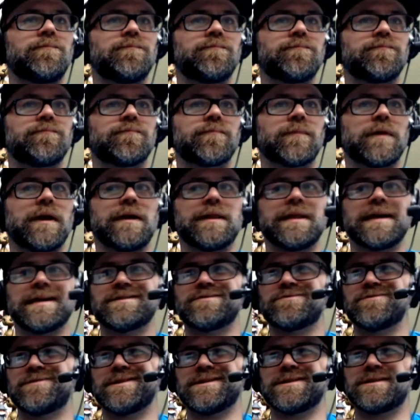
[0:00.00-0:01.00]
And that's
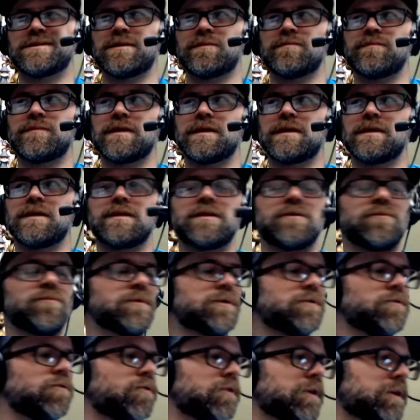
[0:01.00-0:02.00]
really something in the
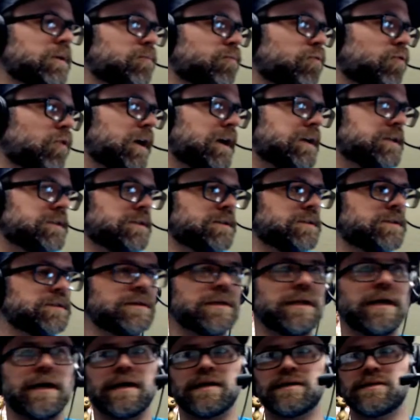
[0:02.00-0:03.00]
recording process. It
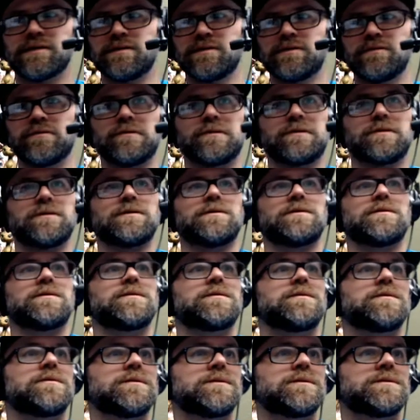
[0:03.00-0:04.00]
has to do with the
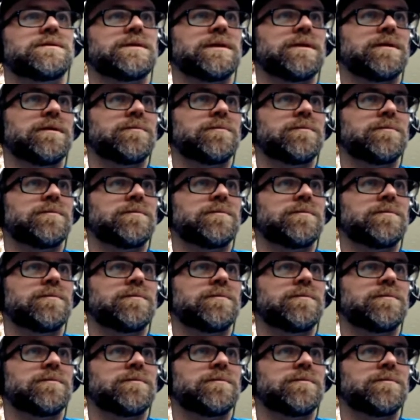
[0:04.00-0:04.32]
setup.